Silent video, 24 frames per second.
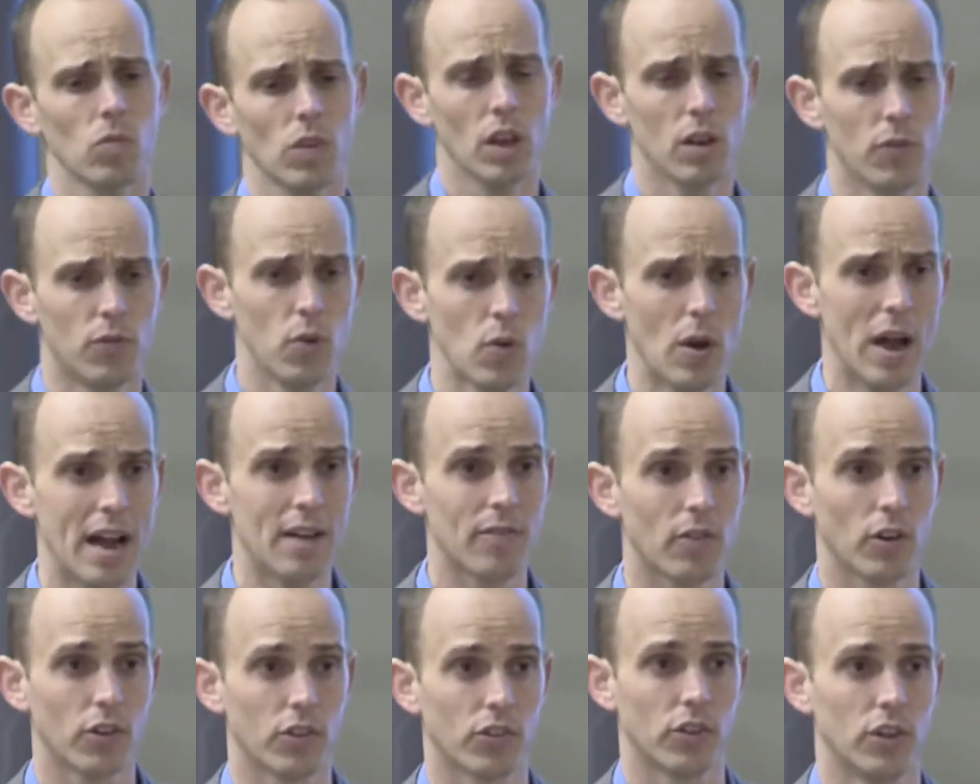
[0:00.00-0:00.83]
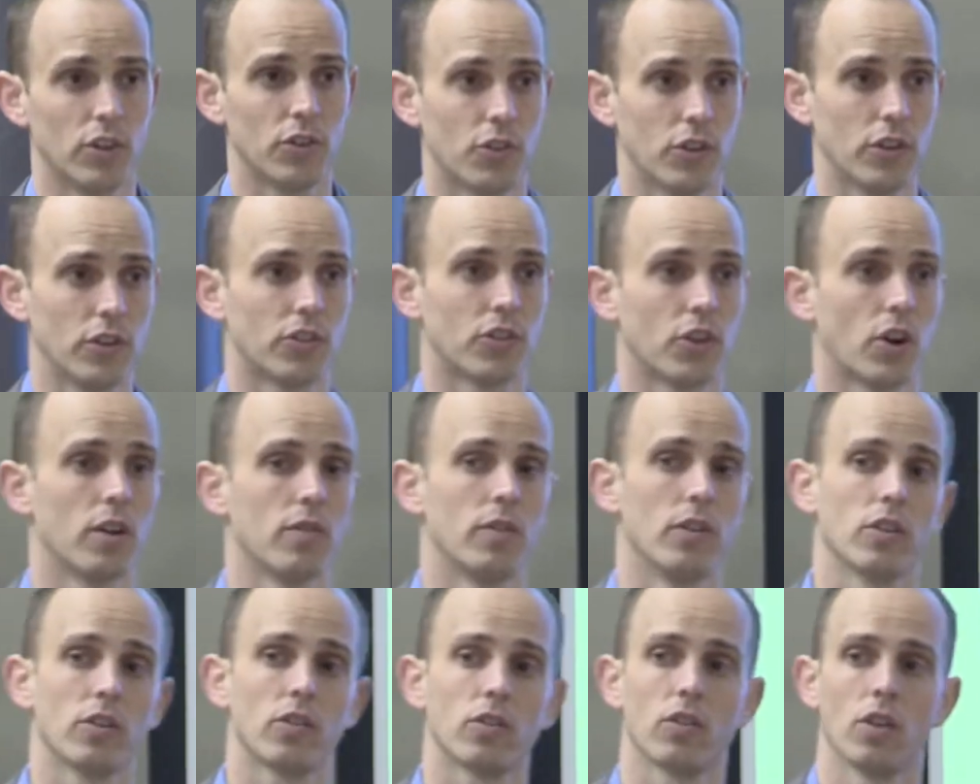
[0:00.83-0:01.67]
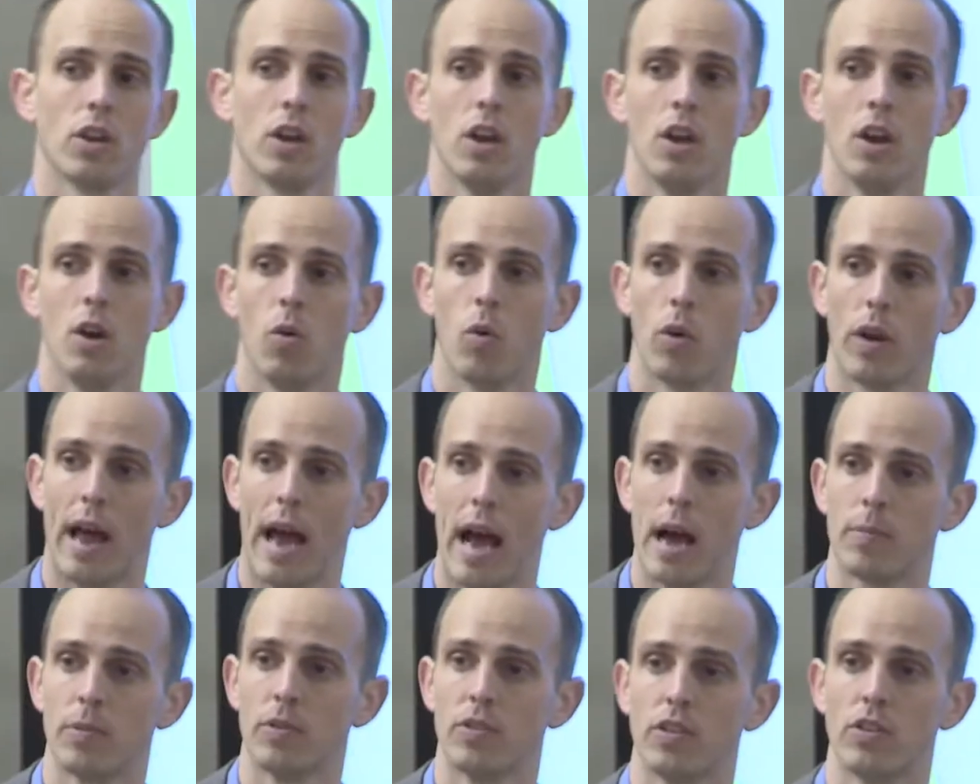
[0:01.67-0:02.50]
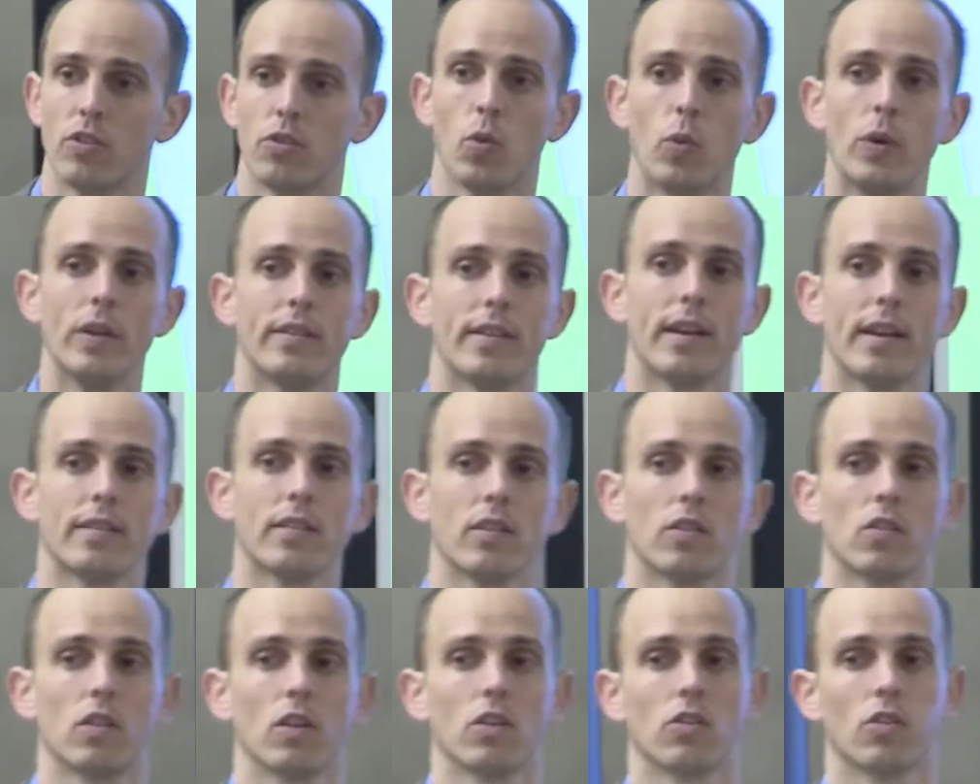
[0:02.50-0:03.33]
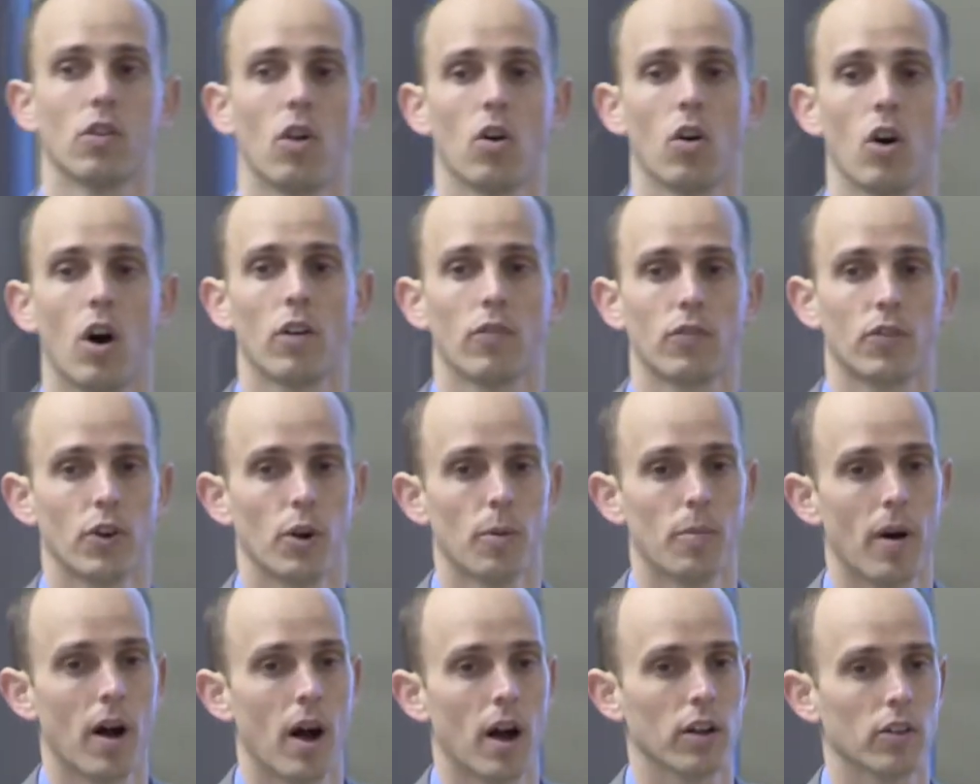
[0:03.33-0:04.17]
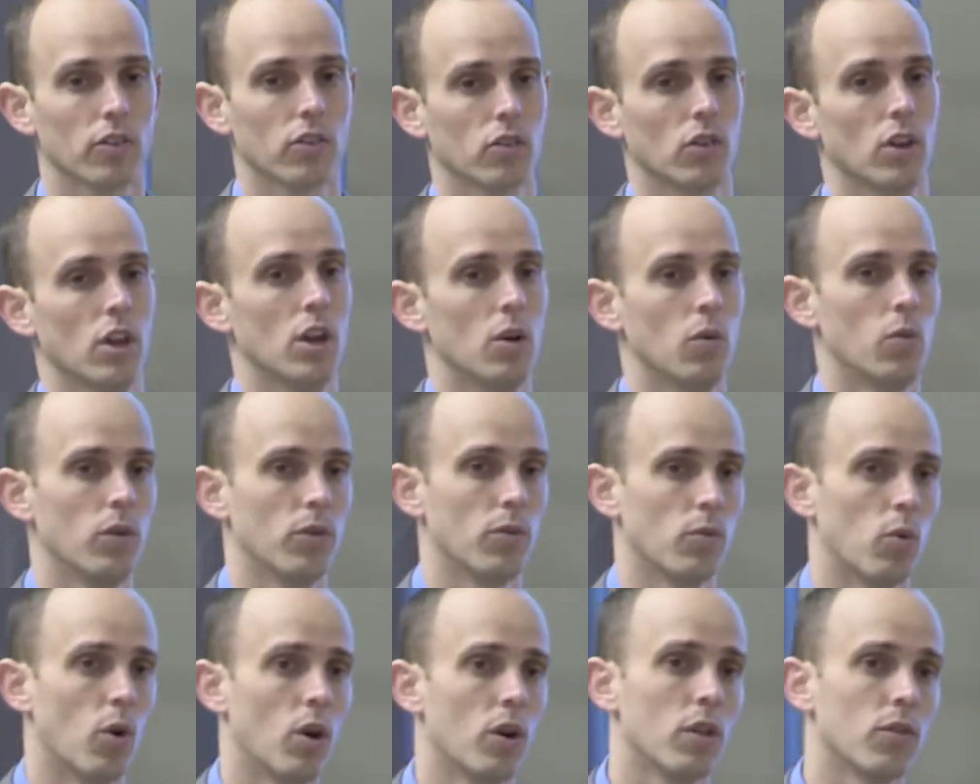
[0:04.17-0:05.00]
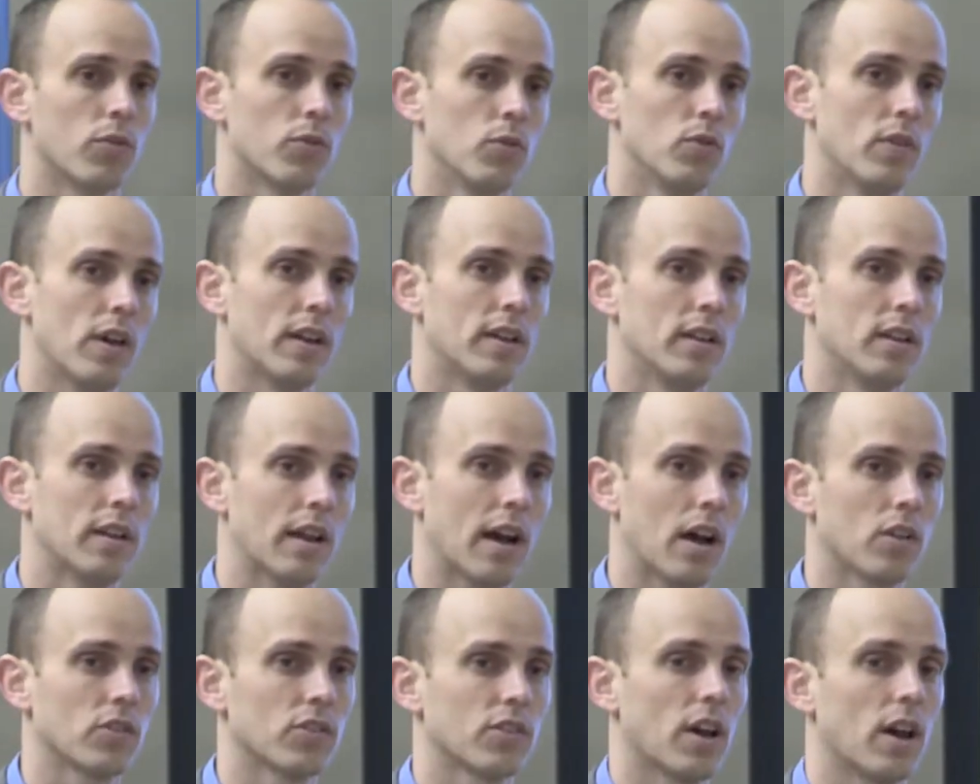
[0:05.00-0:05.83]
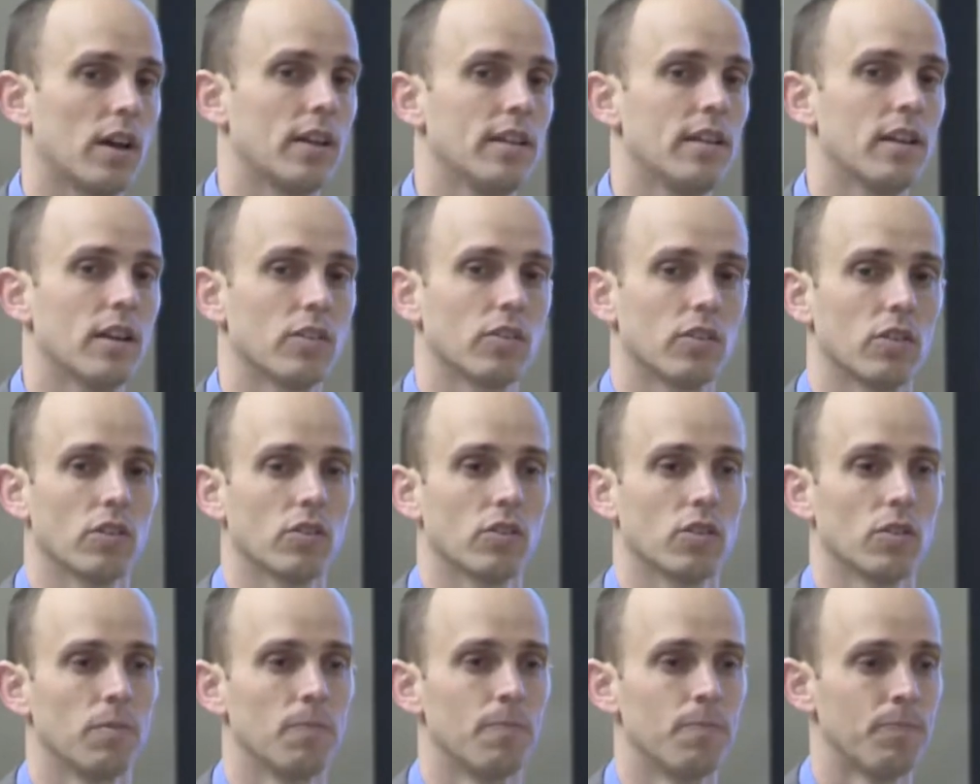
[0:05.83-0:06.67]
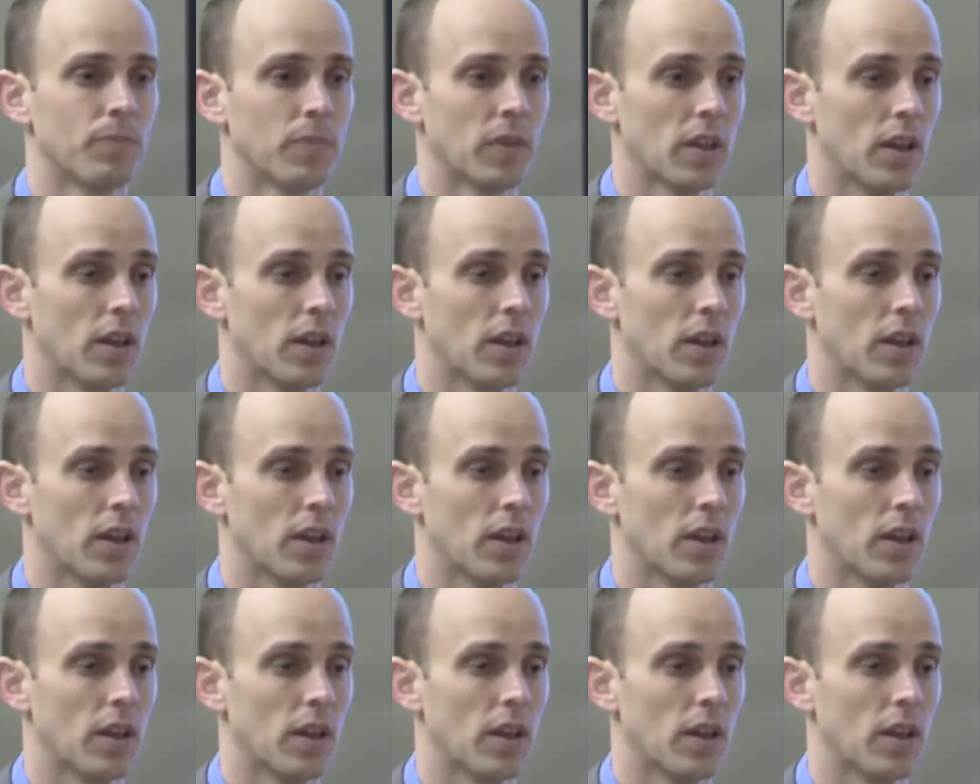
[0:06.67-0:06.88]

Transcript: If you have our Sentry service, what happens is we take the syslog off of your box, we run it through that in-house IDS system,